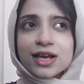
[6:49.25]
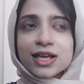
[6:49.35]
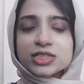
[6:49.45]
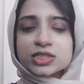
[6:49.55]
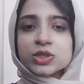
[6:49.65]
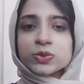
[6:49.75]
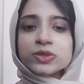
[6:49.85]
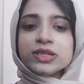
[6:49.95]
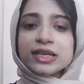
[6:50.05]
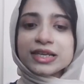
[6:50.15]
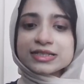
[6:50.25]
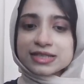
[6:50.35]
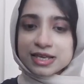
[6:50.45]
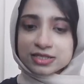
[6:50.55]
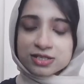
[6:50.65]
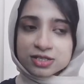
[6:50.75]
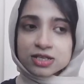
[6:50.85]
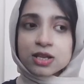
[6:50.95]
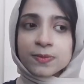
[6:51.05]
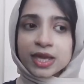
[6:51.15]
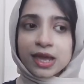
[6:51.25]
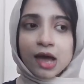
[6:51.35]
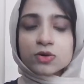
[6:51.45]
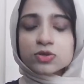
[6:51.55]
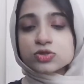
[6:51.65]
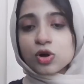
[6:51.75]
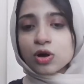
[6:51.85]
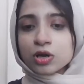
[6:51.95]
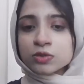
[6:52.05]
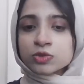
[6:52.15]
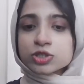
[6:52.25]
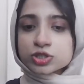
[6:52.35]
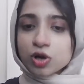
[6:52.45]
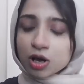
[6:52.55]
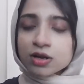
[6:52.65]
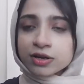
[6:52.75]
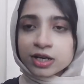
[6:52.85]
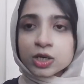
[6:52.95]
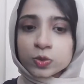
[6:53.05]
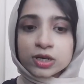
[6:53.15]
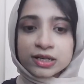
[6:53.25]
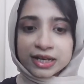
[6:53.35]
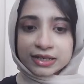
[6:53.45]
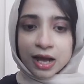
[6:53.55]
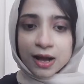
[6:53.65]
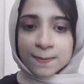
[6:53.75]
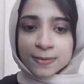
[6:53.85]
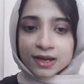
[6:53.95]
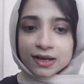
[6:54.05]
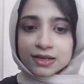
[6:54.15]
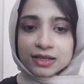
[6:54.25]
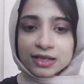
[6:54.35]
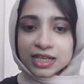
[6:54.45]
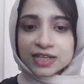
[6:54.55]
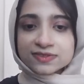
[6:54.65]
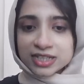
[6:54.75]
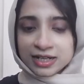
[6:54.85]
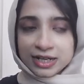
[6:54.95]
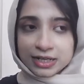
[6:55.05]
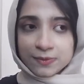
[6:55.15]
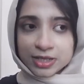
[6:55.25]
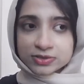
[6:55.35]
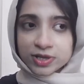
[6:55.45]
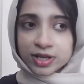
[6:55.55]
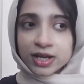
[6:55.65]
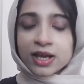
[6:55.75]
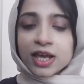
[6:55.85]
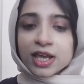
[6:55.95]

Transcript: SQL is essential because almost all real world data lives in database, right?